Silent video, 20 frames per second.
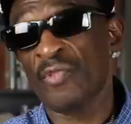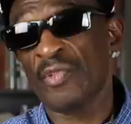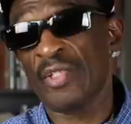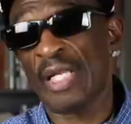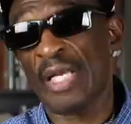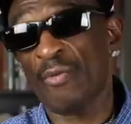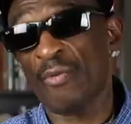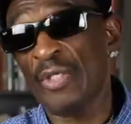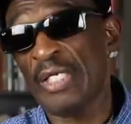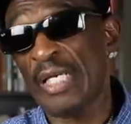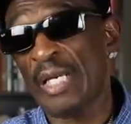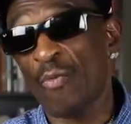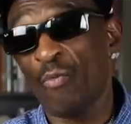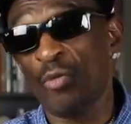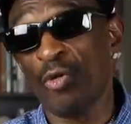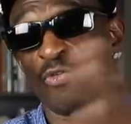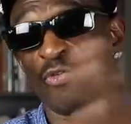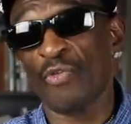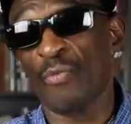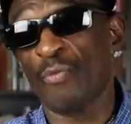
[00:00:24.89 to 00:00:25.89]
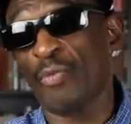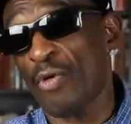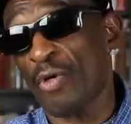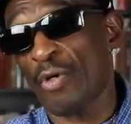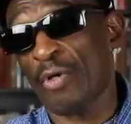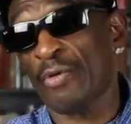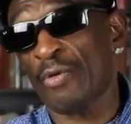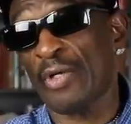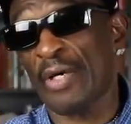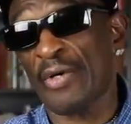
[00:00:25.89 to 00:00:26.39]
Like, we had Wilson
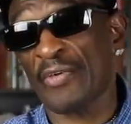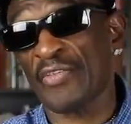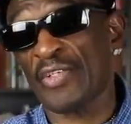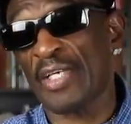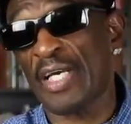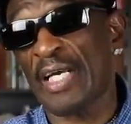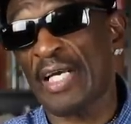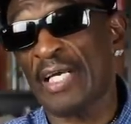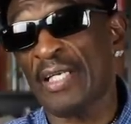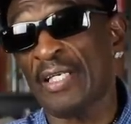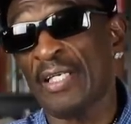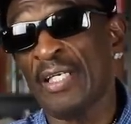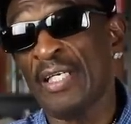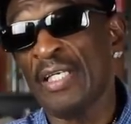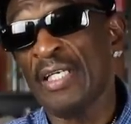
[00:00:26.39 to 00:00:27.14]
Park on our side.